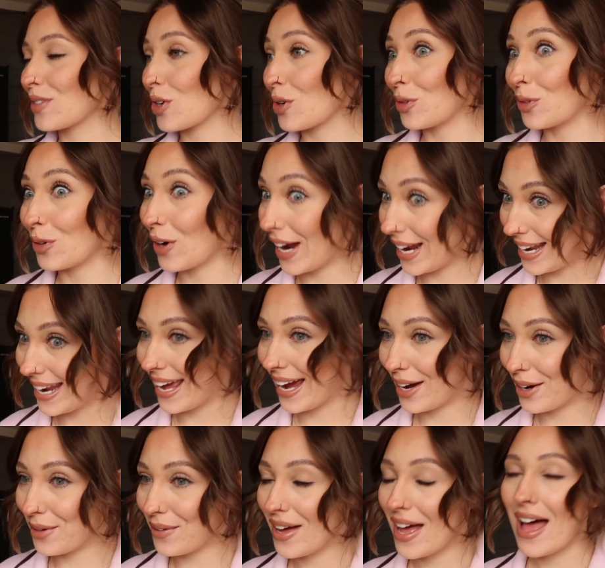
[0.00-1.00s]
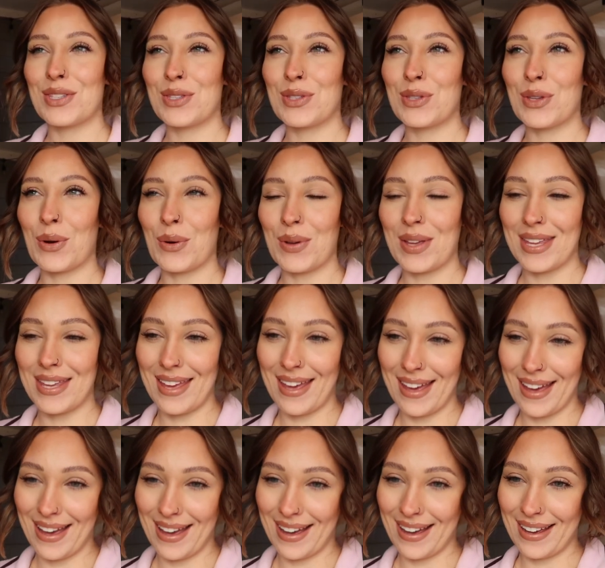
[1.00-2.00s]
right now. So
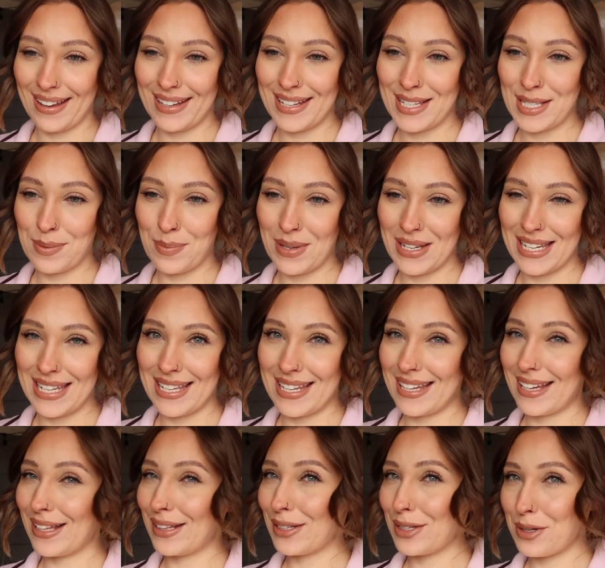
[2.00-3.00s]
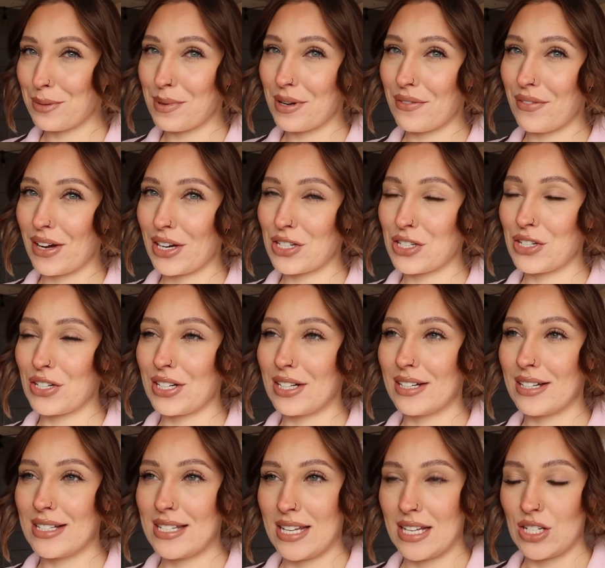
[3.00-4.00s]
yeah, he's been needing a little bit of
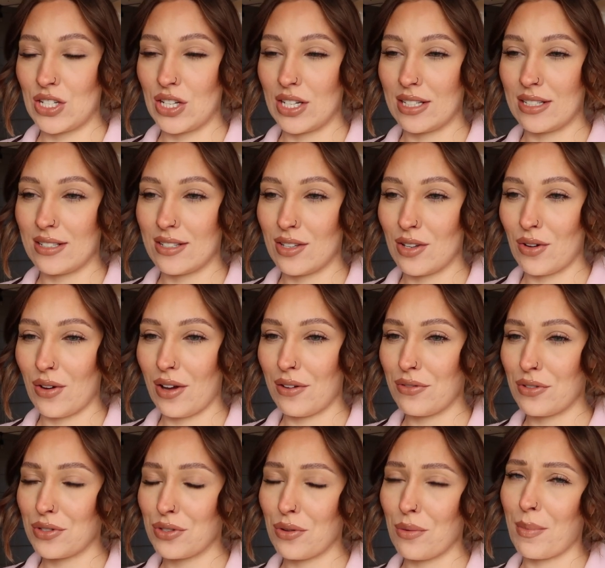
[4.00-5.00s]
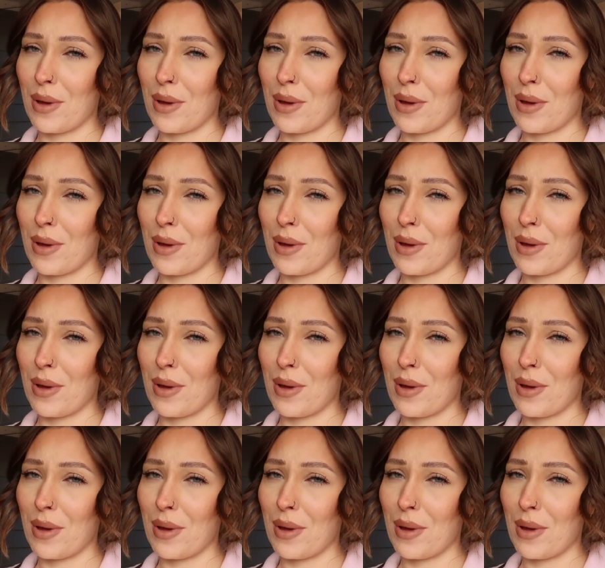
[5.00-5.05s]
extra attention. So I feel so